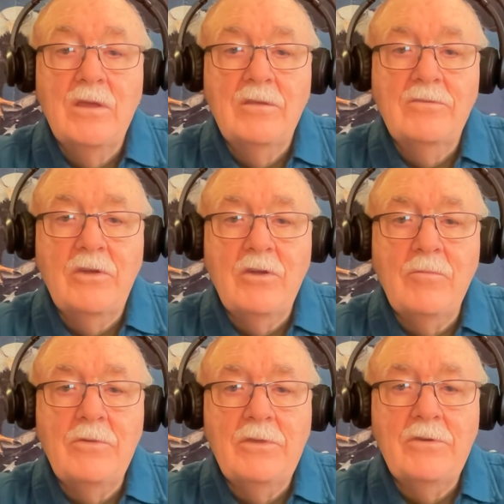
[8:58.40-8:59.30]

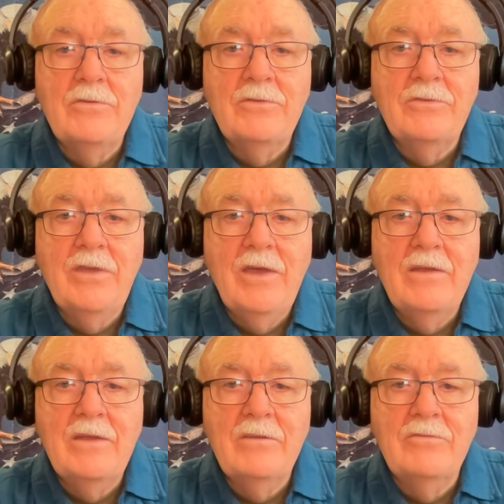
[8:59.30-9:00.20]
terrible that our
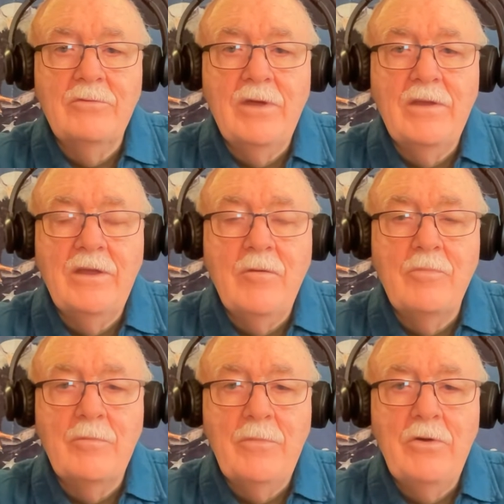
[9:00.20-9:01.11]
society is right now
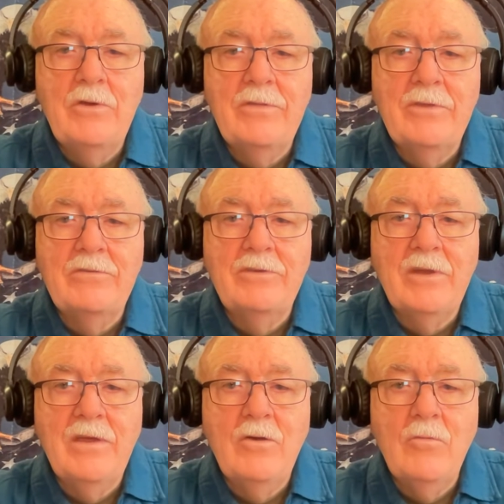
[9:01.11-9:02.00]
promoting this, and
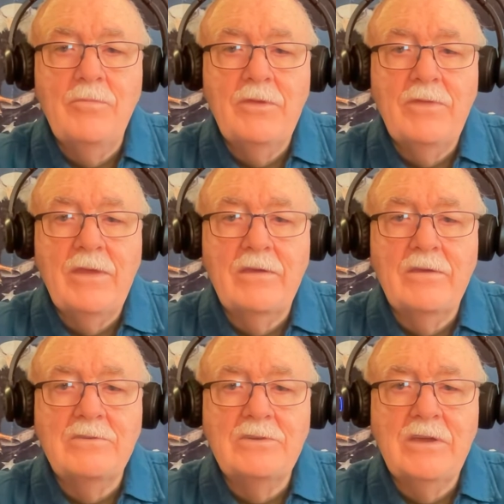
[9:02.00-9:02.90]
I hope that that
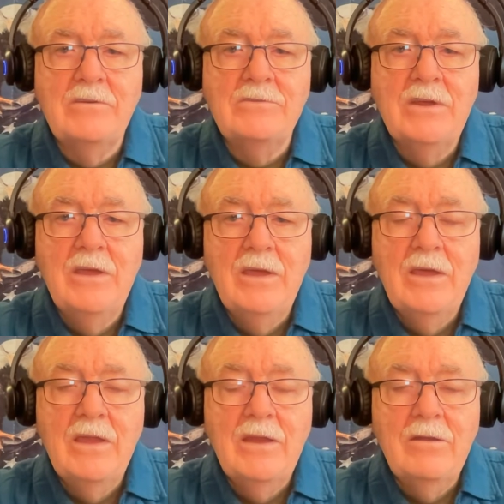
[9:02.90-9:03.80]
can change.
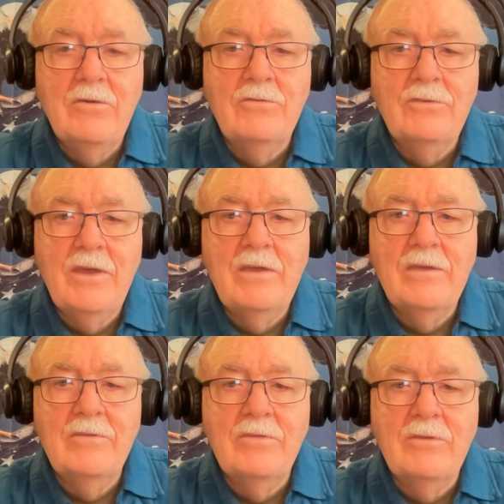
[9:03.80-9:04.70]
And it looks like the